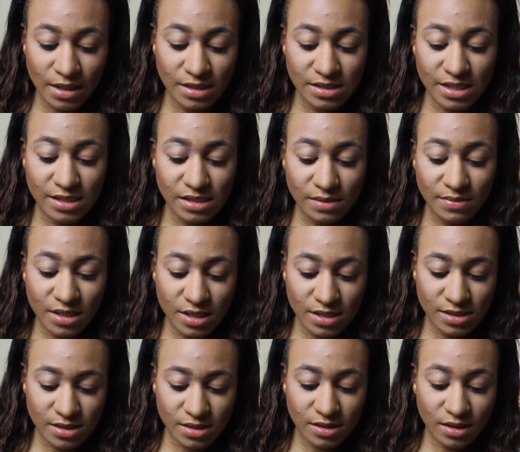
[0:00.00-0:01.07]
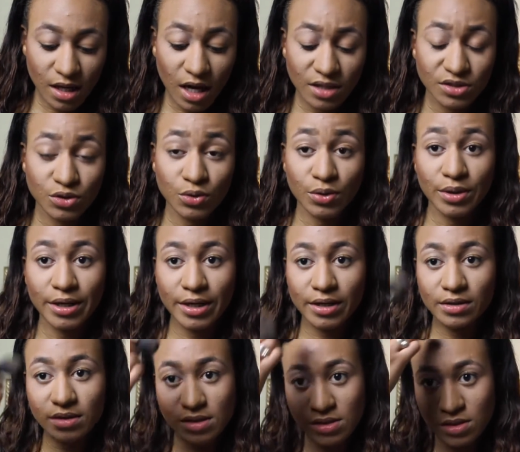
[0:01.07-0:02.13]
set some of this
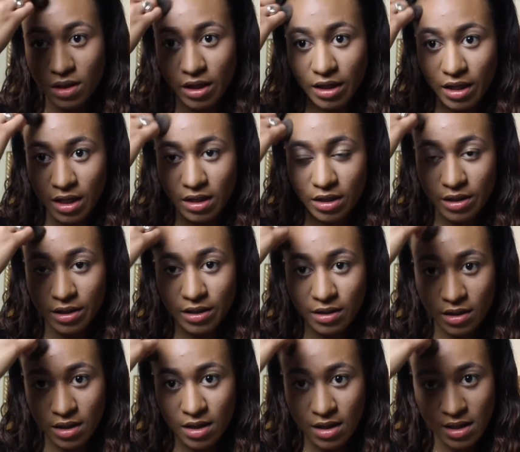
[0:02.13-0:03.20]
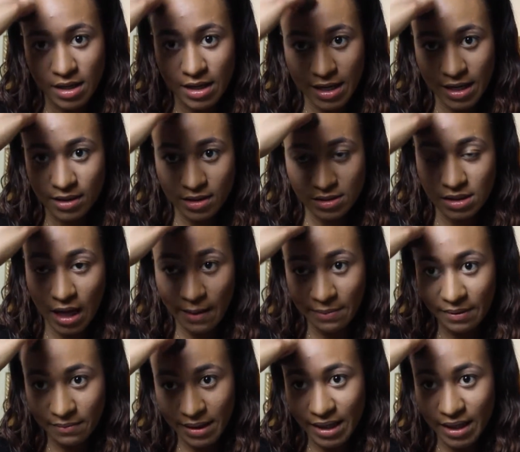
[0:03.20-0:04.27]
contour, this dark color at the top
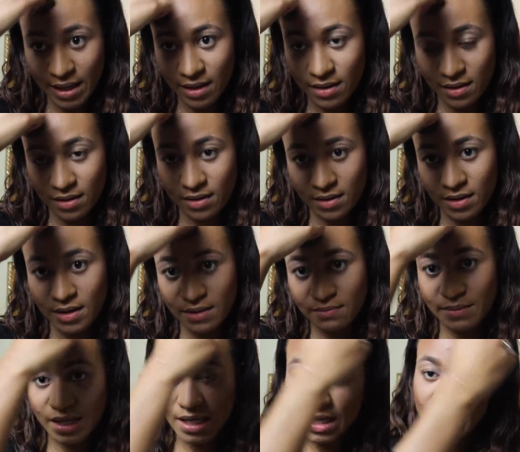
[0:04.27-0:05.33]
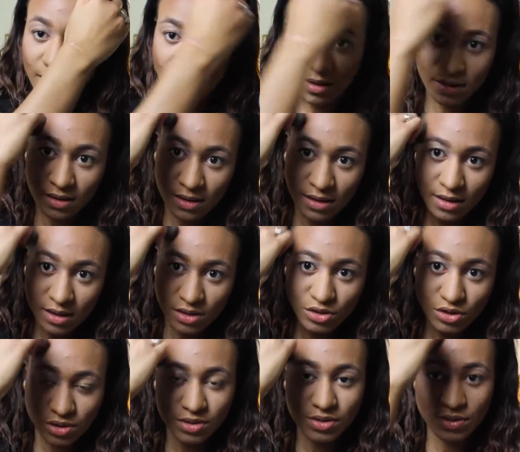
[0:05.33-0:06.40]
of my head,
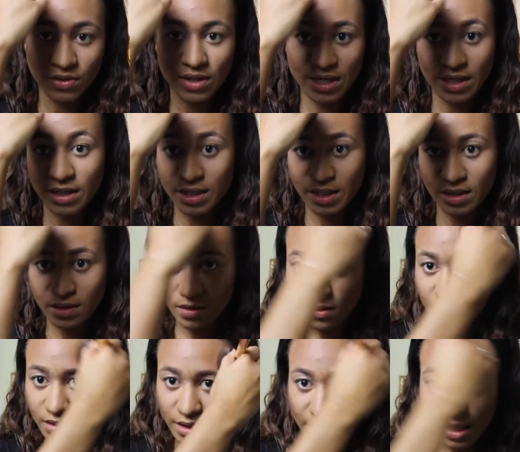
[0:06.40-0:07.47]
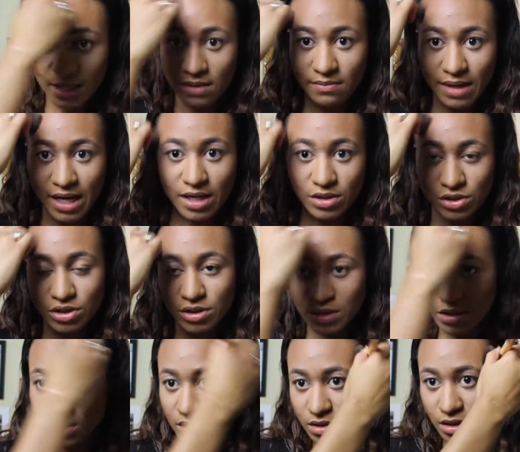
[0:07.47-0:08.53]
just so that it can kind of match
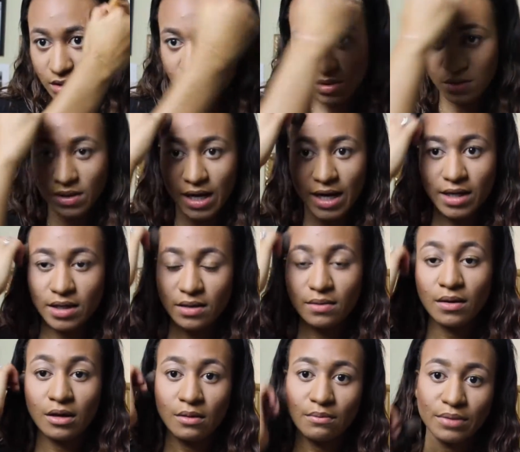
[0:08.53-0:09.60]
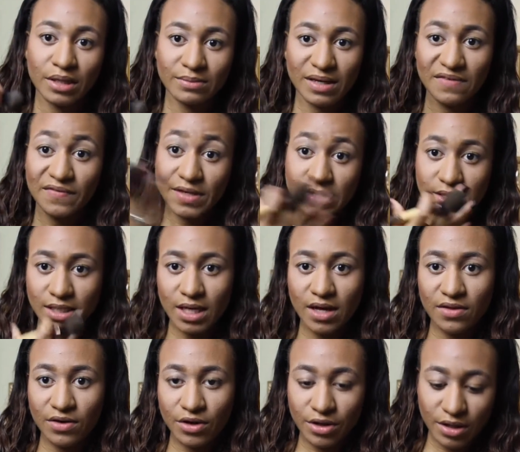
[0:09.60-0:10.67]
and also kind of bring my face
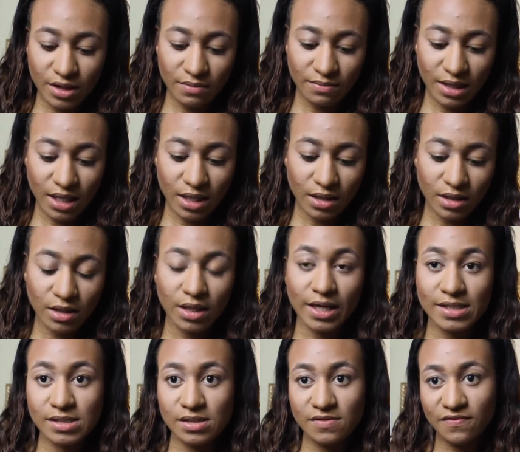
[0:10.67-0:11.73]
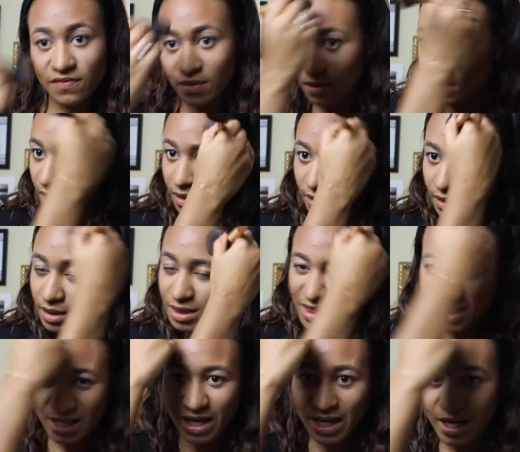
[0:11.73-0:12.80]
together and make it look as if
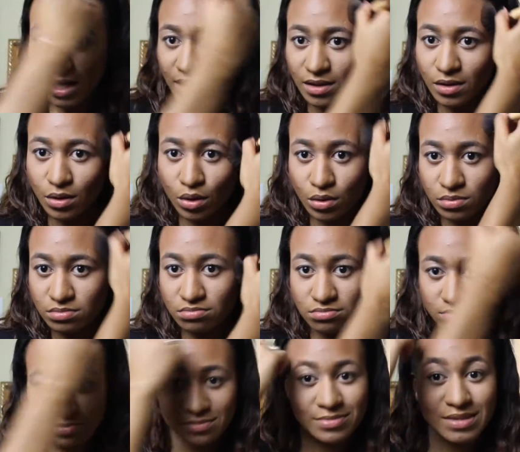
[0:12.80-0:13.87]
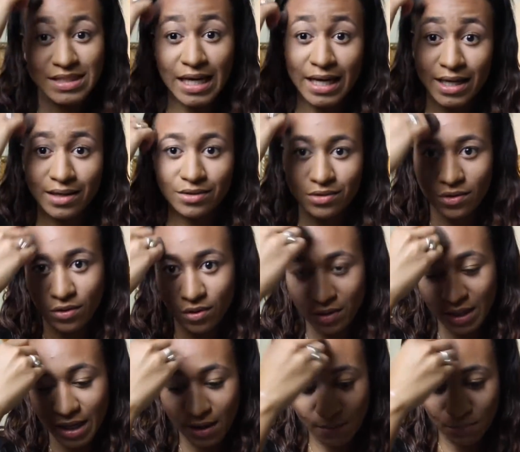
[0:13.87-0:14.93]
I had a little tan or
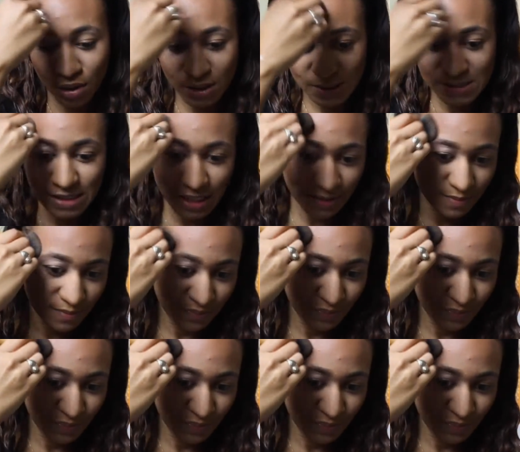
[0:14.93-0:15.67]
like bronzy